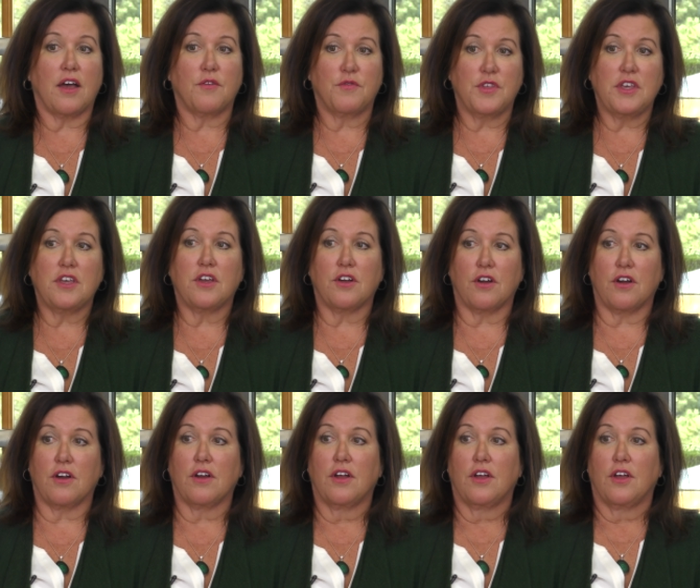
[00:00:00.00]
of the
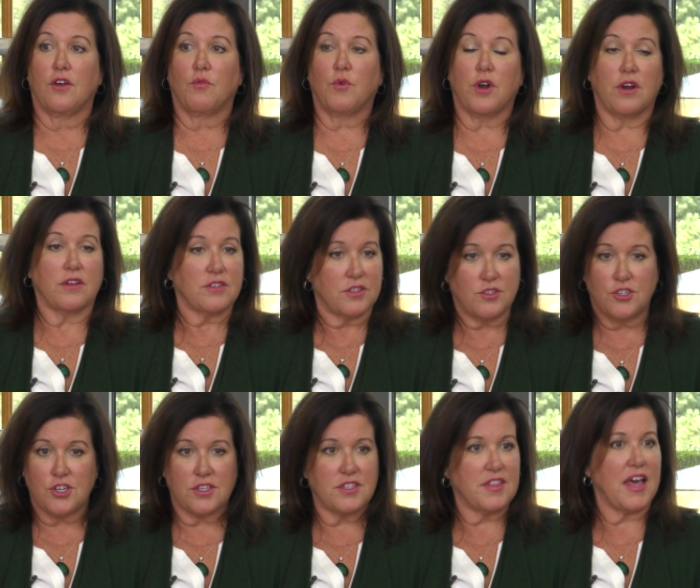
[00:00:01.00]
year where it's
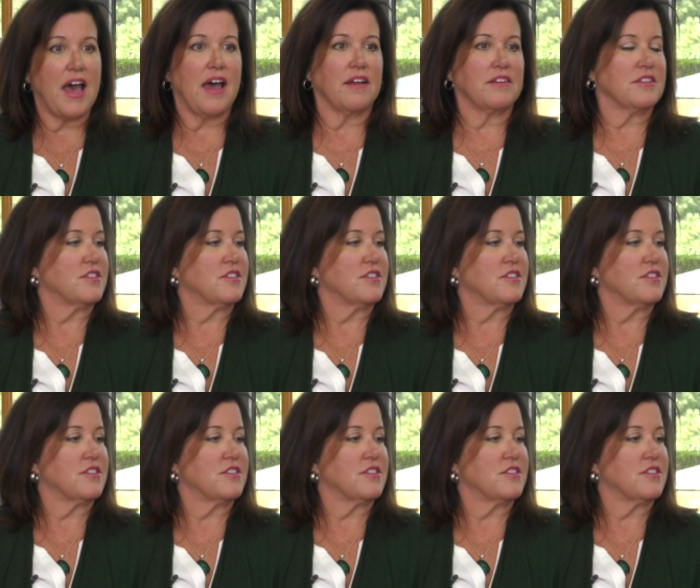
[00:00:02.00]
just that